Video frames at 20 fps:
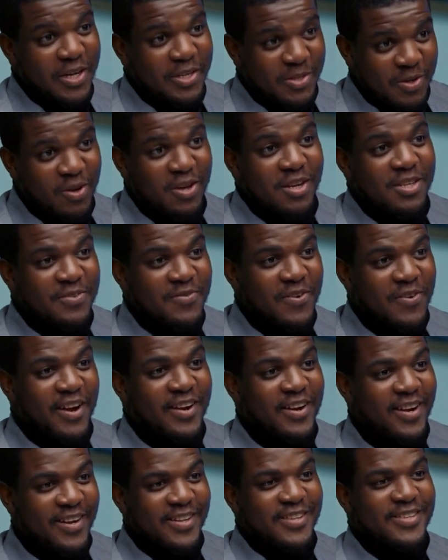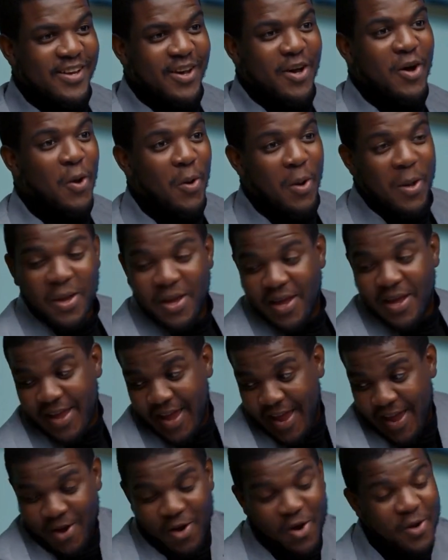become a management consultant,
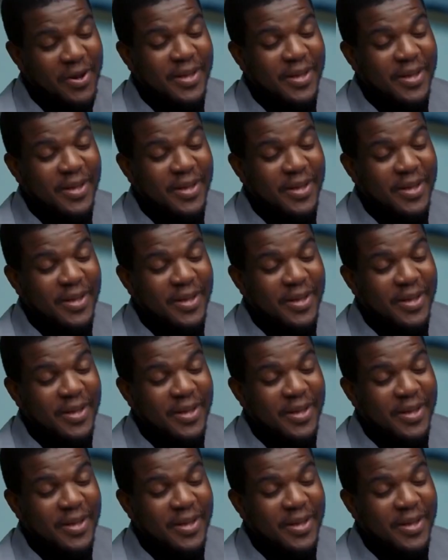I